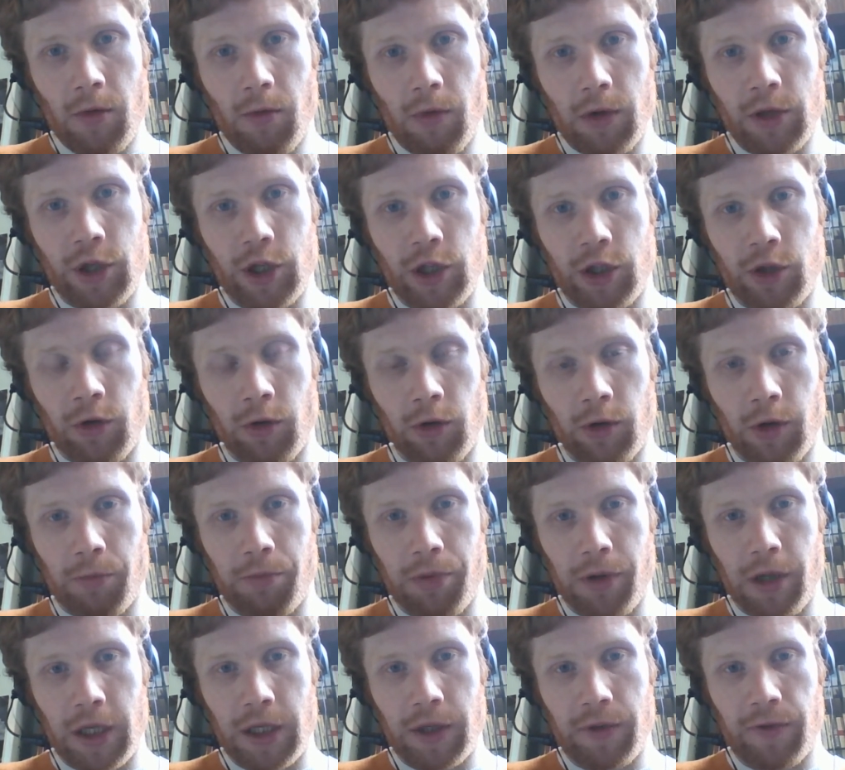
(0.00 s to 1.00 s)
when she told the
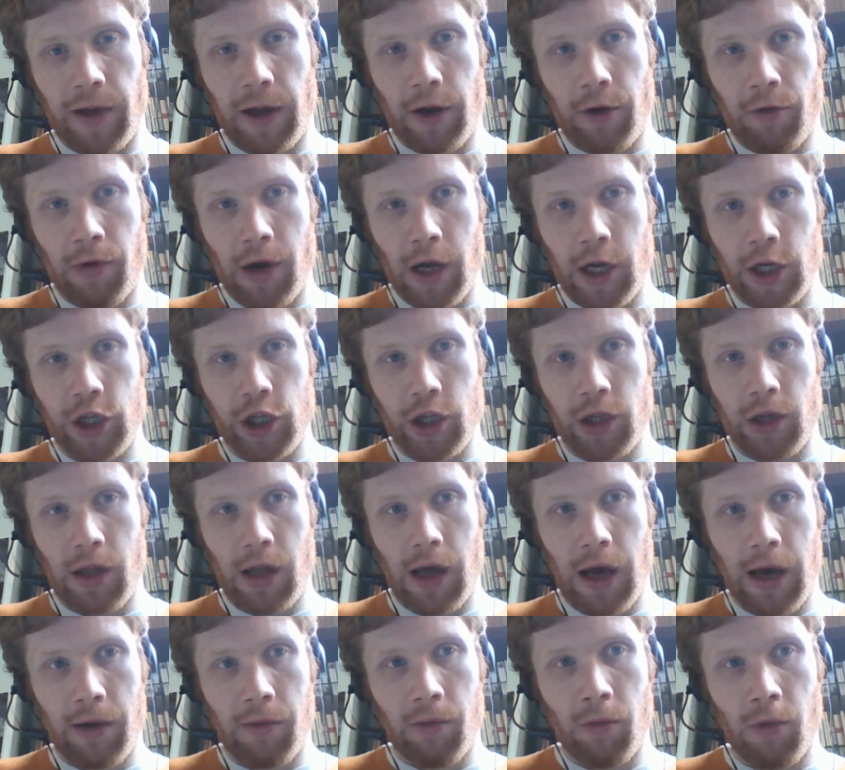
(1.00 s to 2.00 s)
Police Federation
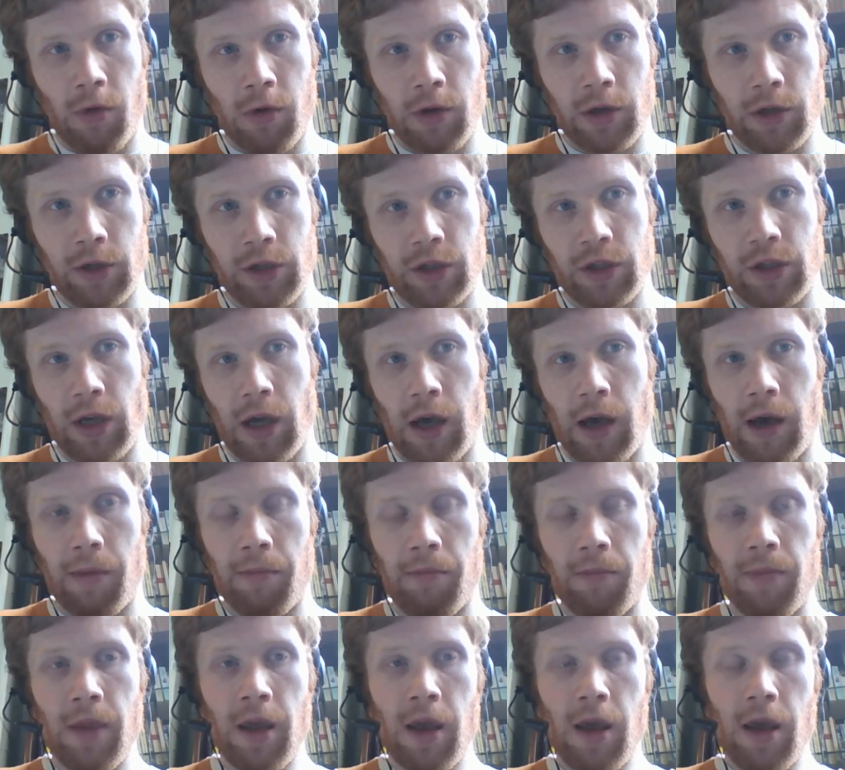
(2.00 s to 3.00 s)
that was
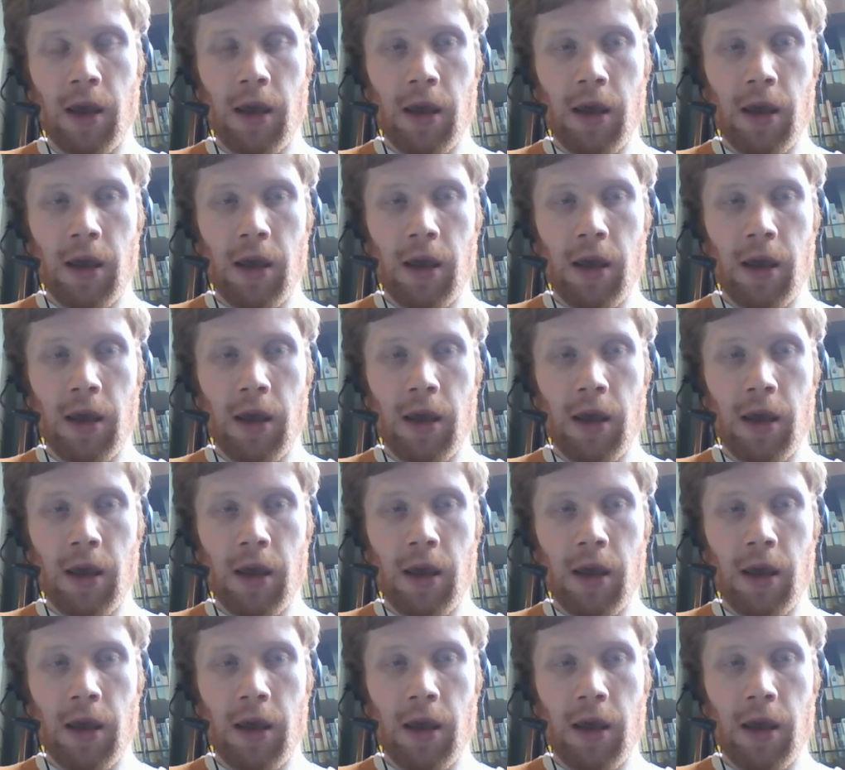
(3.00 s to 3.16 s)
um,